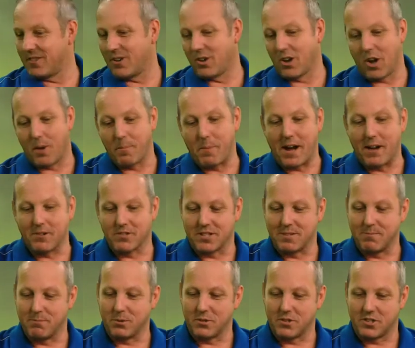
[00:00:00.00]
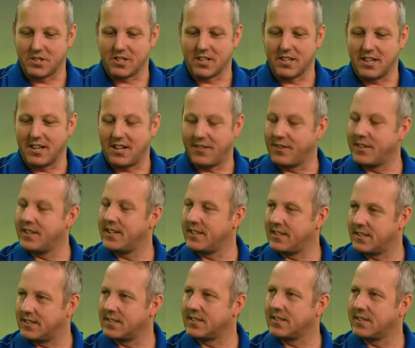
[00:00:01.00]
know a lot about him, but I've
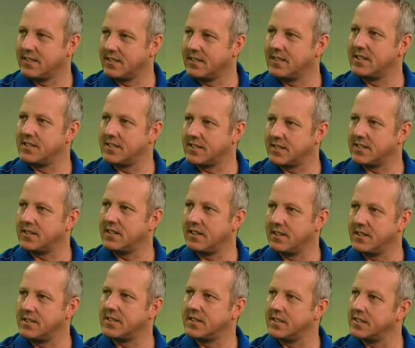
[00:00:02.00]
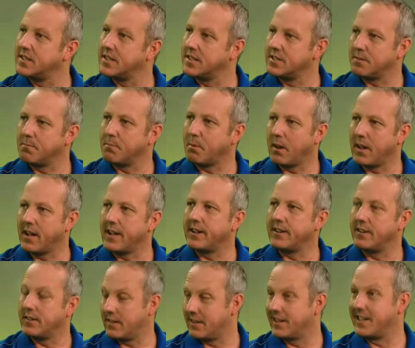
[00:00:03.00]
heard that he's a decent player
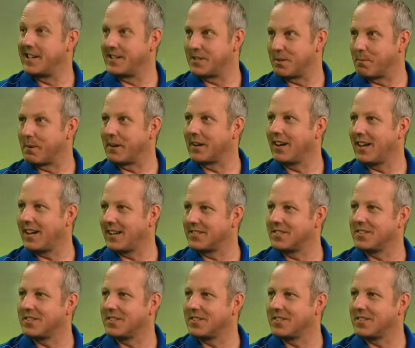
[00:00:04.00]
and he is a big lad.